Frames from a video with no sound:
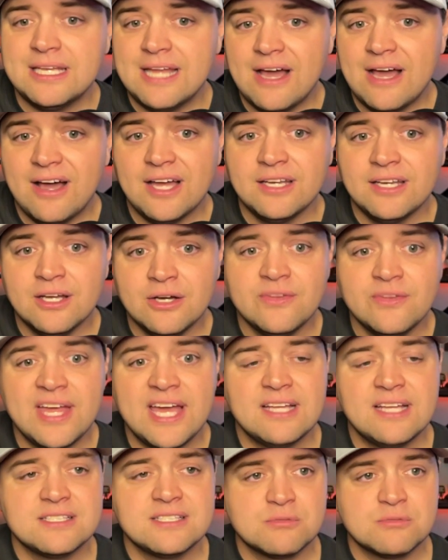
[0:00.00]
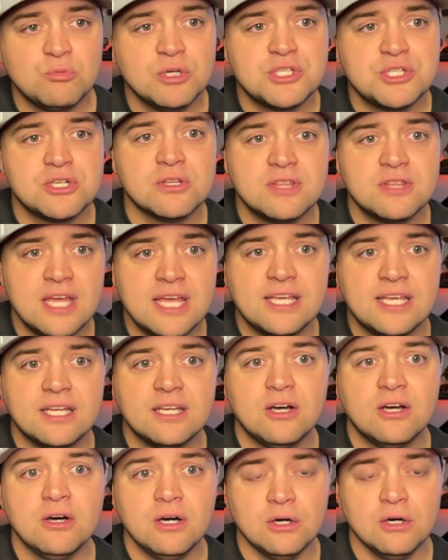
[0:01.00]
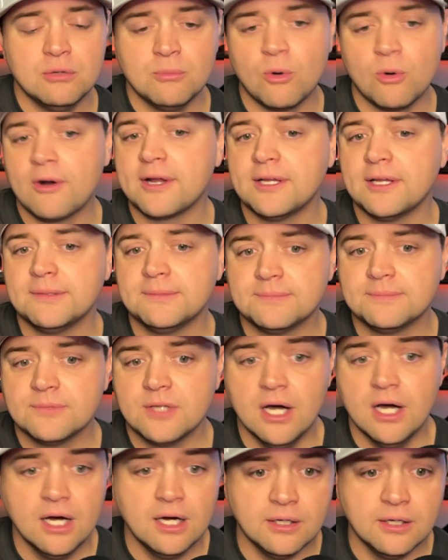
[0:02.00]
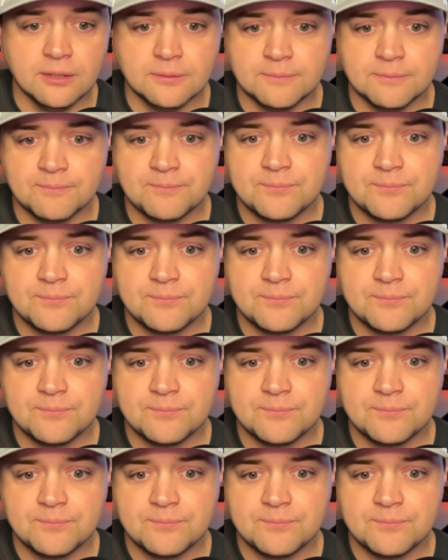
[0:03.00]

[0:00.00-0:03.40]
Now, I know that's what you're thinking. Uh-oh, Morgan. Uh-oh.